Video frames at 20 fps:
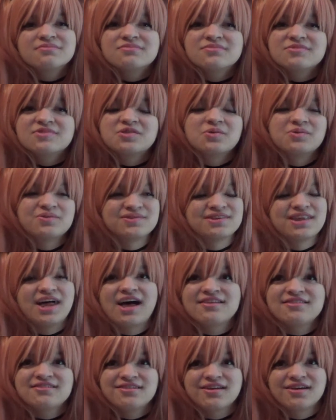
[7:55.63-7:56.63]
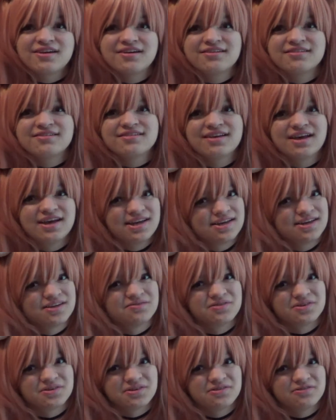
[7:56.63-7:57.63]
So it was last year. I had
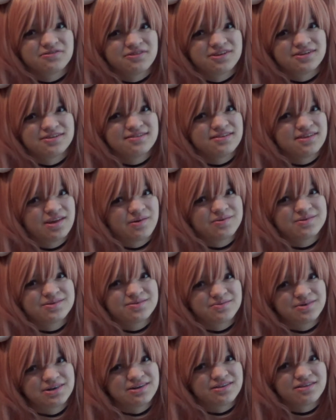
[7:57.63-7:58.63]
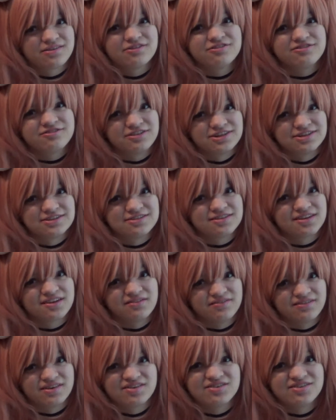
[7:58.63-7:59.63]
really fun. That was one of the funnest
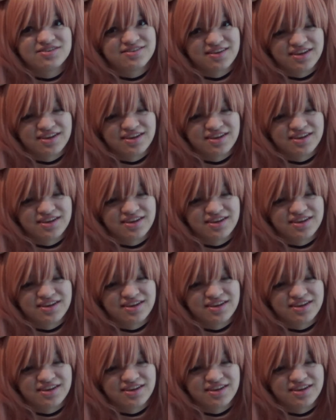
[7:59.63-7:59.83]
conventions